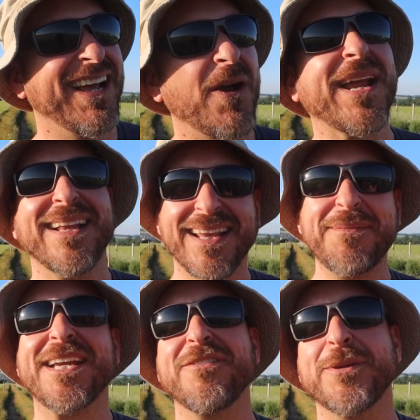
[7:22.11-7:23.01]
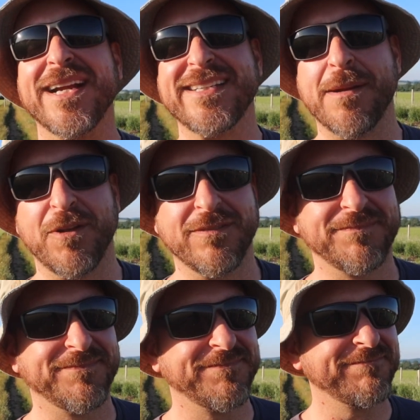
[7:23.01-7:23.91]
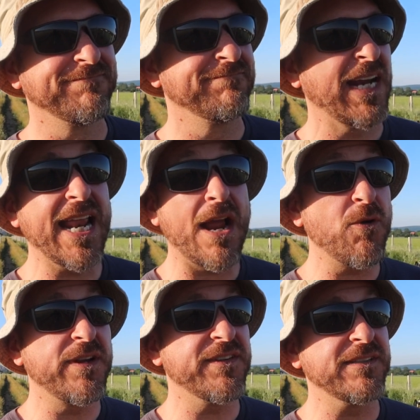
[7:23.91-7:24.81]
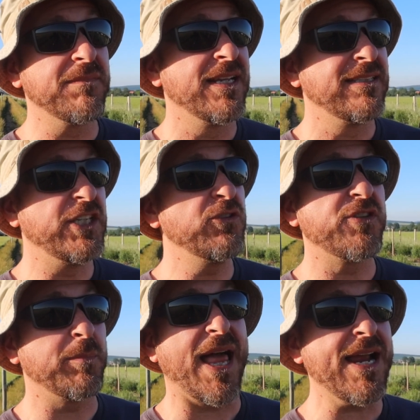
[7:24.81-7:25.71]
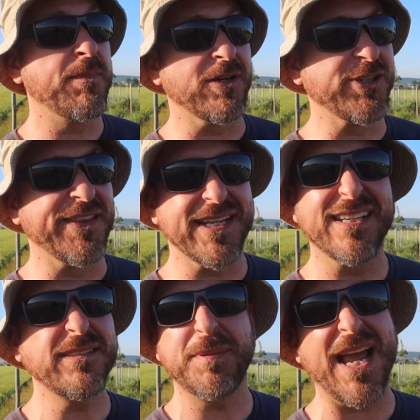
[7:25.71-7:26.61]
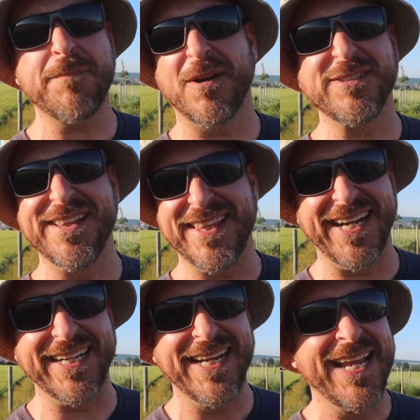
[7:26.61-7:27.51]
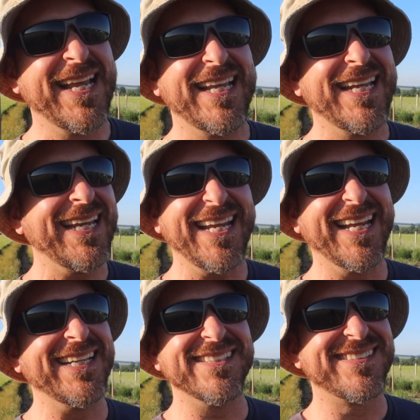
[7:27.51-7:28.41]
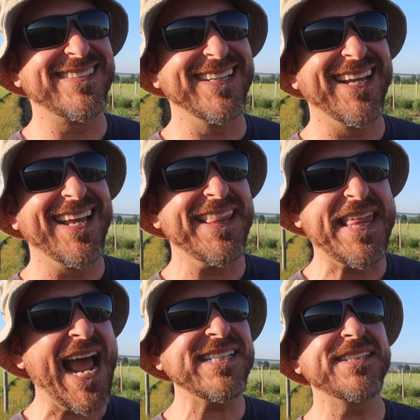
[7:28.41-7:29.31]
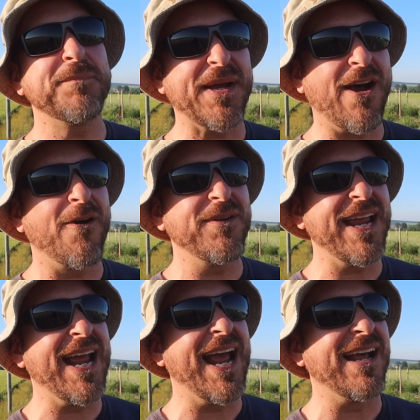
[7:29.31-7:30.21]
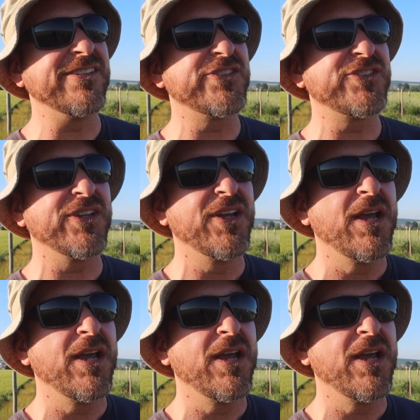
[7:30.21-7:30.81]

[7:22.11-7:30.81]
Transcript: Okay, let me give you an example. And I won't even use the black person thing, because the black person thing is, that's about as